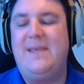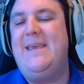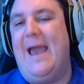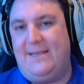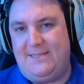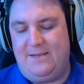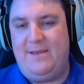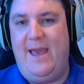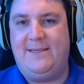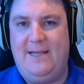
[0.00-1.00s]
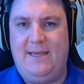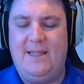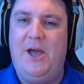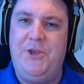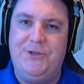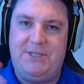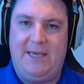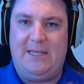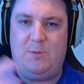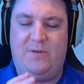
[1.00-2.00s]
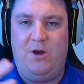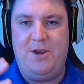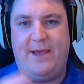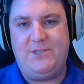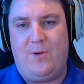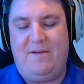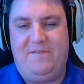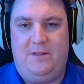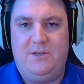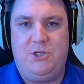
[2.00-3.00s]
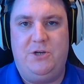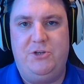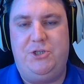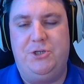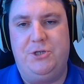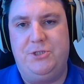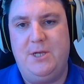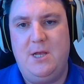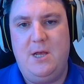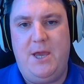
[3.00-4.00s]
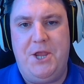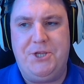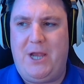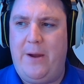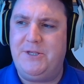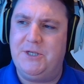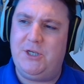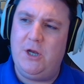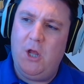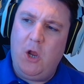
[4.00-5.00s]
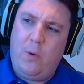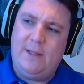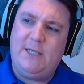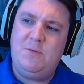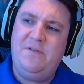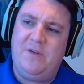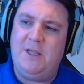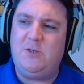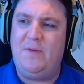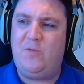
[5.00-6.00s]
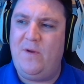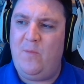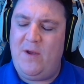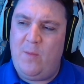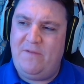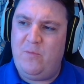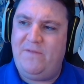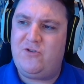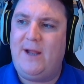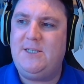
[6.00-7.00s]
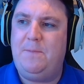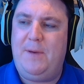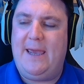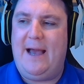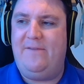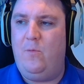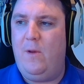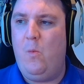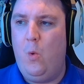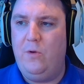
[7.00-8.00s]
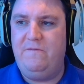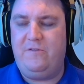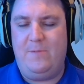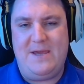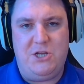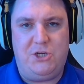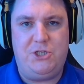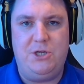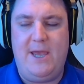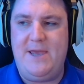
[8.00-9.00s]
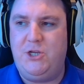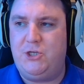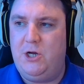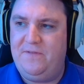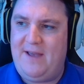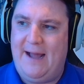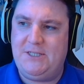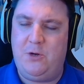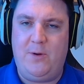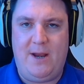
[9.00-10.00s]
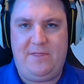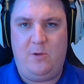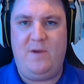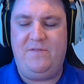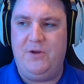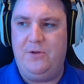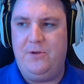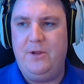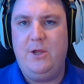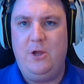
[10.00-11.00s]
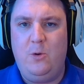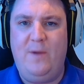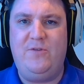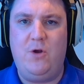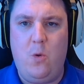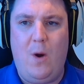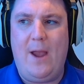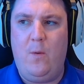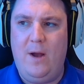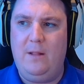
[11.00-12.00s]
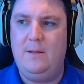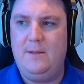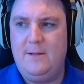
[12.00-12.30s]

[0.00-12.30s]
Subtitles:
Yes, yeah, exactly that. And you'll see this, we've got a nice graphic that sort of shows each character. So, Queen, let's move on then. So we've tried to pick, haven't we, one from each sort of category. And yeah, I think we've done quite well.